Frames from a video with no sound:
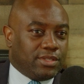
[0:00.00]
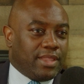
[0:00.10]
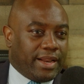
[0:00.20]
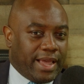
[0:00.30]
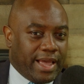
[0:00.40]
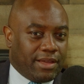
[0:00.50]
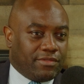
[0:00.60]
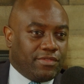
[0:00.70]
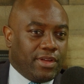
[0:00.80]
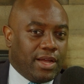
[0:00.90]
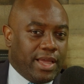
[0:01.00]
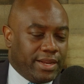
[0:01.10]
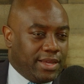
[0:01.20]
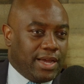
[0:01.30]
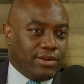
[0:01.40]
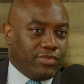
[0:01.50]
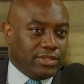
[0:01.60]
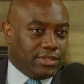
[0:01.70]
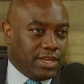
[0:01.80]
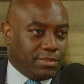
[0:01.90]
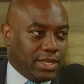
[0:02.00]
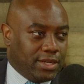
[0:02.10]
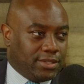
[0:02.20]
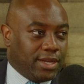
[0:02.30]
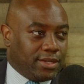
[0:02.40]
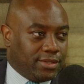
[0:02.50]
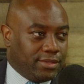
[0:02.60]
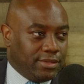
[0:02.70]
that have uh, any kind of rent stabilized tenants.